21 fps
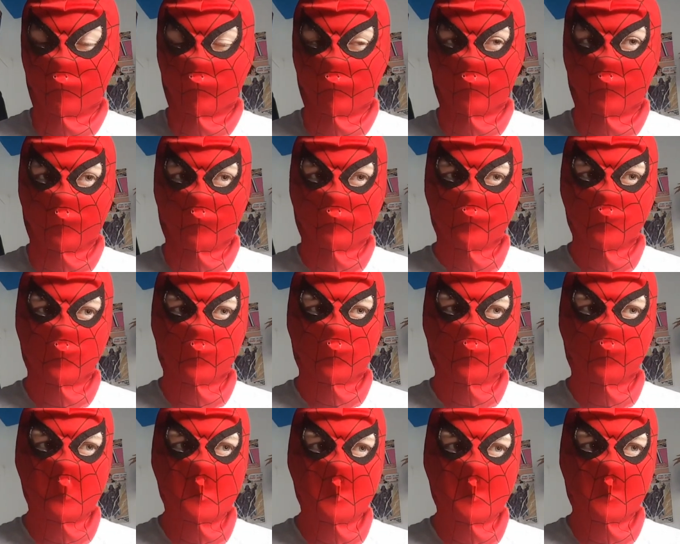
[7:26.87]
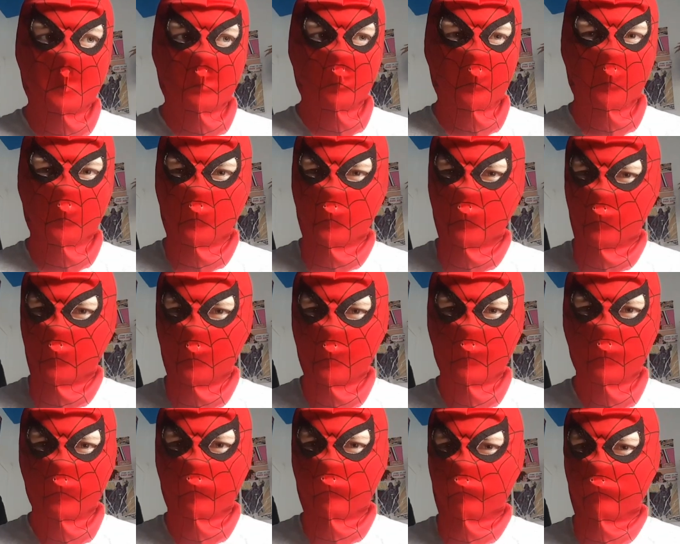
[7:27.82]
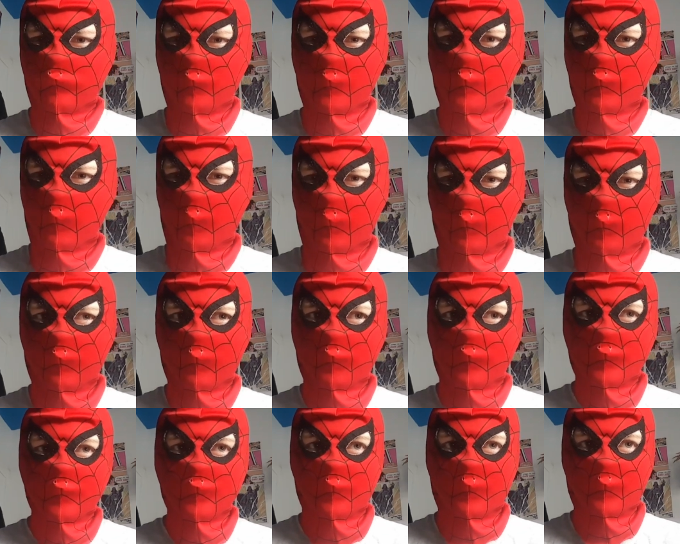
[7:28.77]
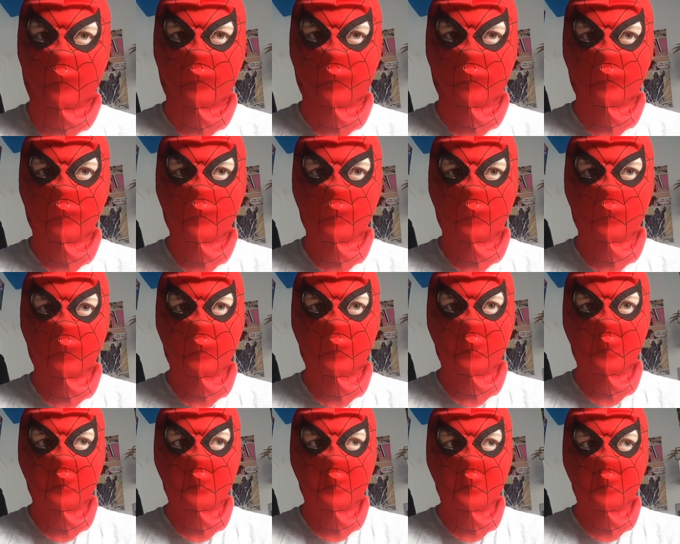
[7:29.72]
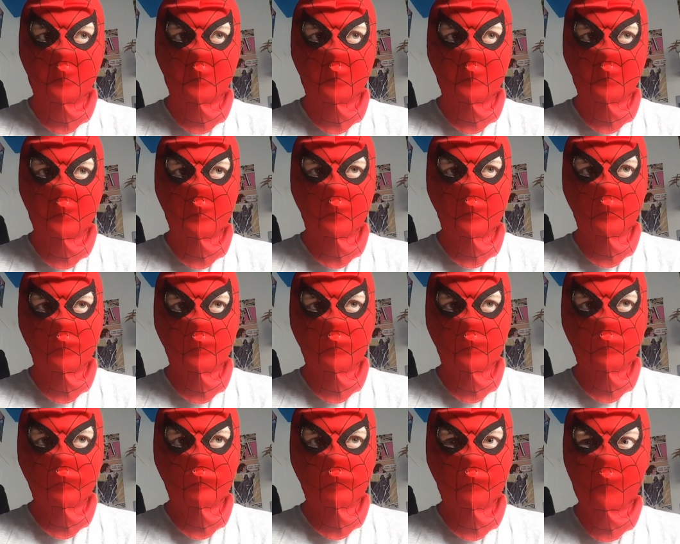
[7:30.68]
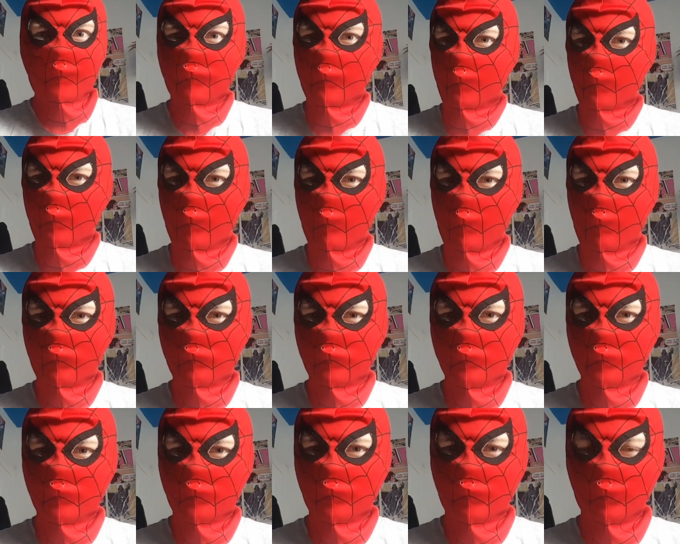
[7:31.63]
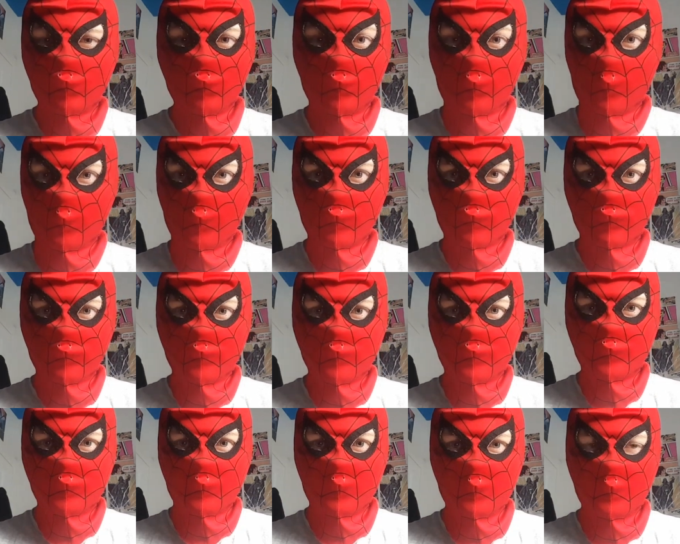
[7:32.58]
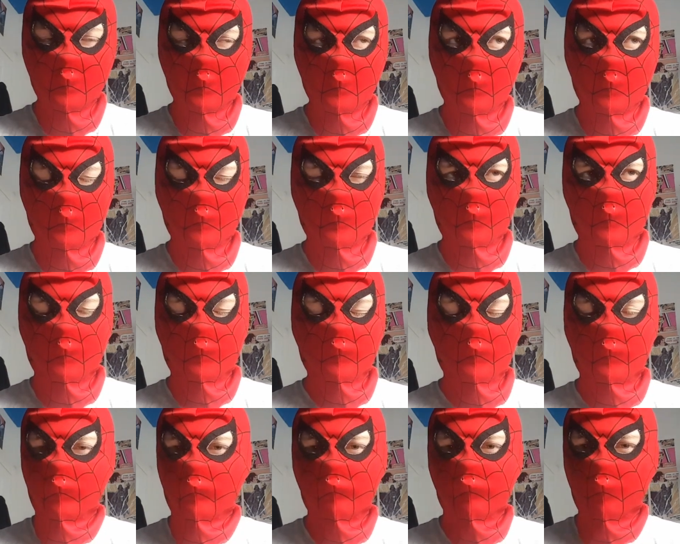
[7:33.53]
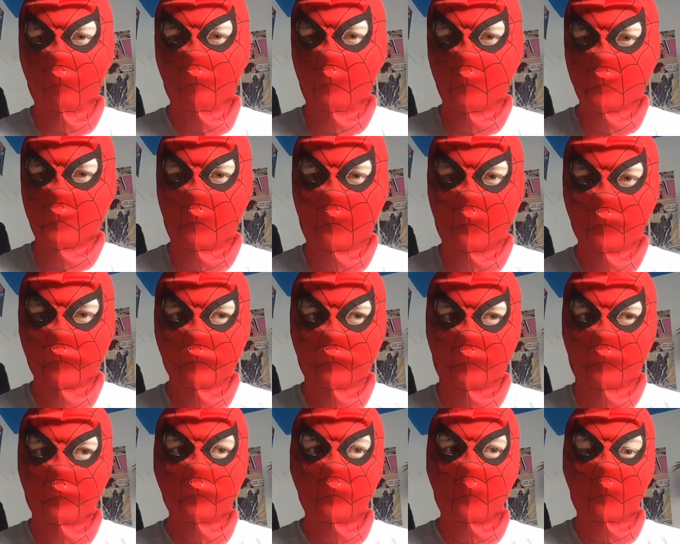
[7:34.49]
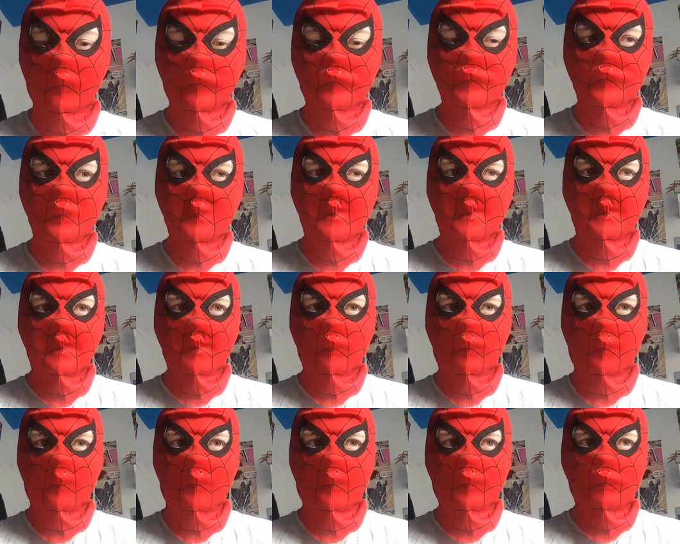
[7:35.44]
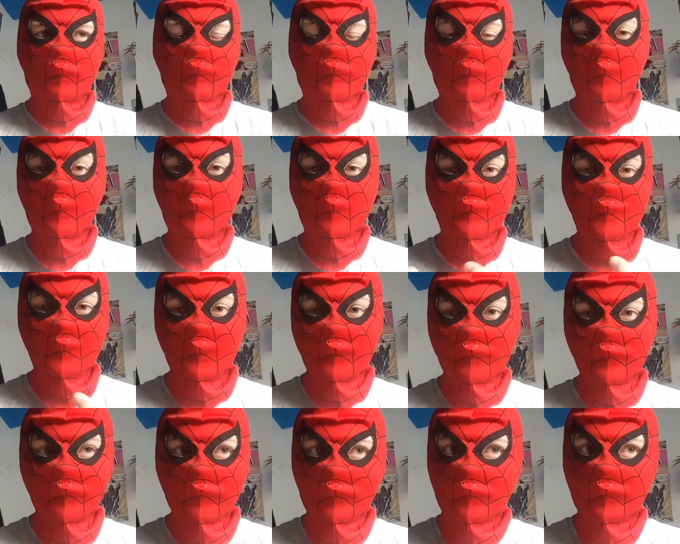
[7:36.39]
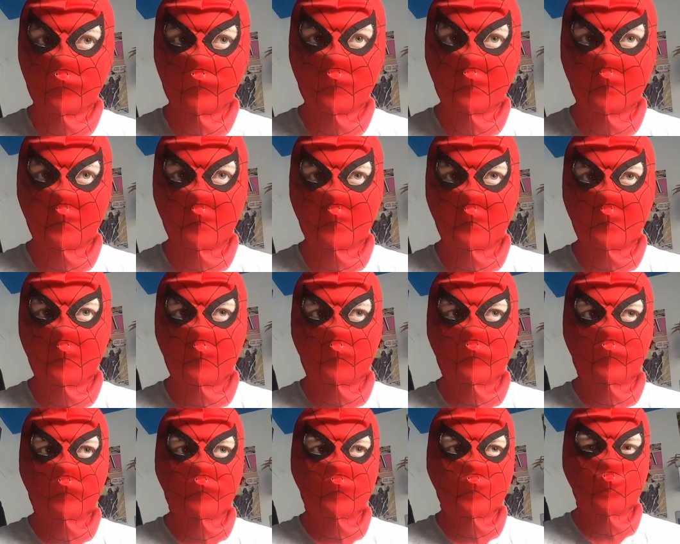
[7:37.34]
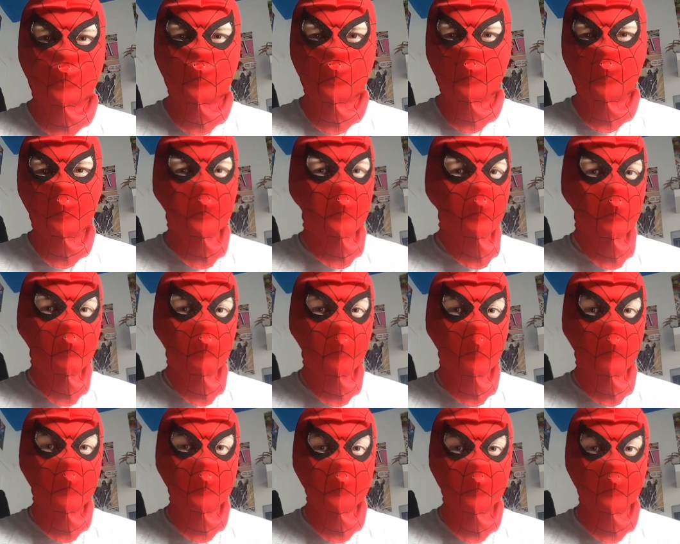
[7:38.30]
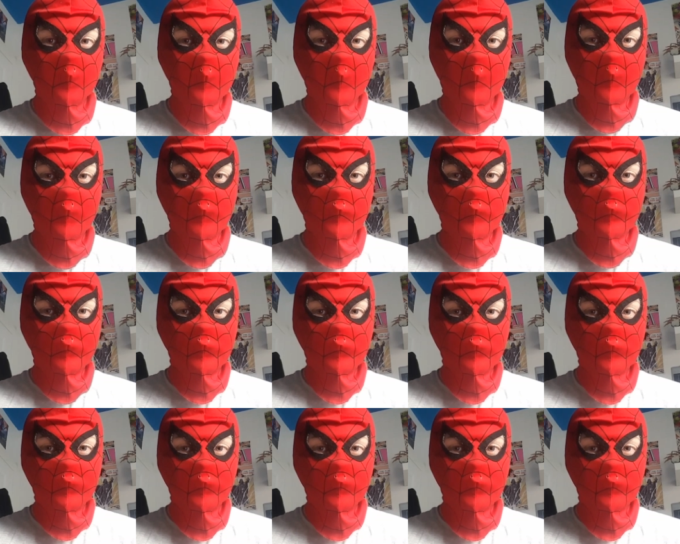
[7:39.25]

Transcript: mouth. It leaves you with a sick feeling, and it's like, oh, maybe not. Who knows? And I love movies that end like that, where you think it's ended, and then there's just a little moment on the end